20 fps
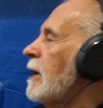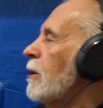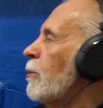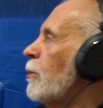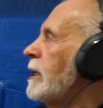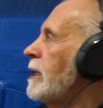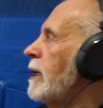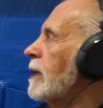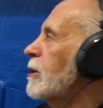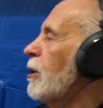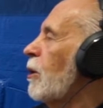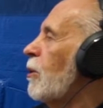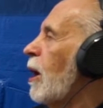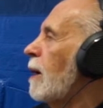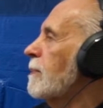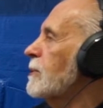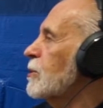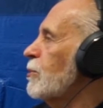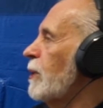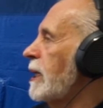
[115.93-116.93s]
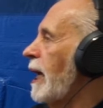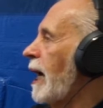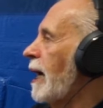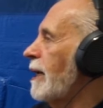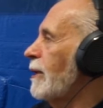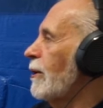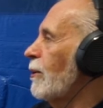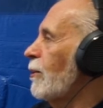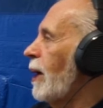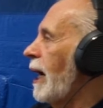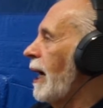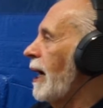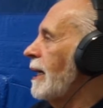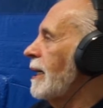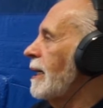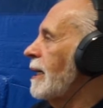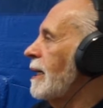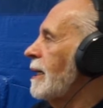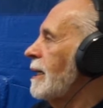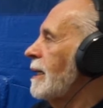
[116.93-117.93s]
when the co-ops went out of the
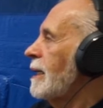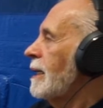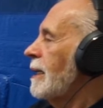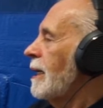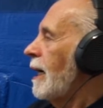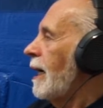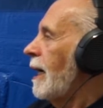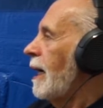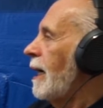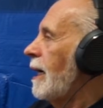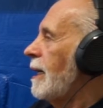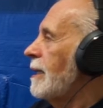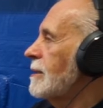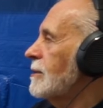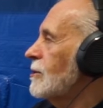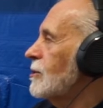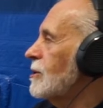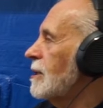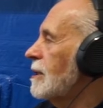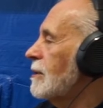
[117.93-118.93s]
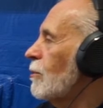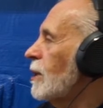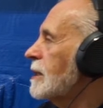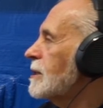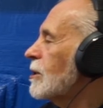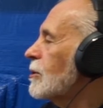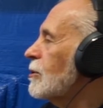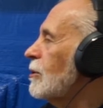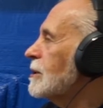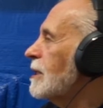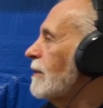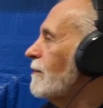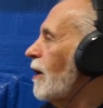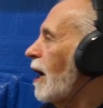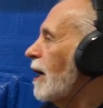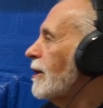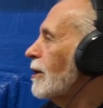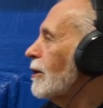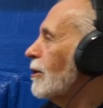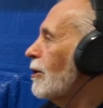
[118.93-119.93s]
way, what's it called?
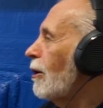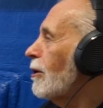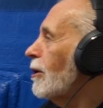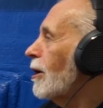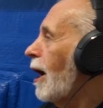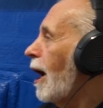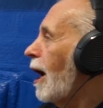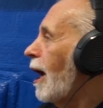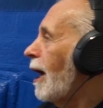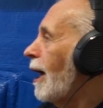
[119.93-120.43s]
Divide and conquer?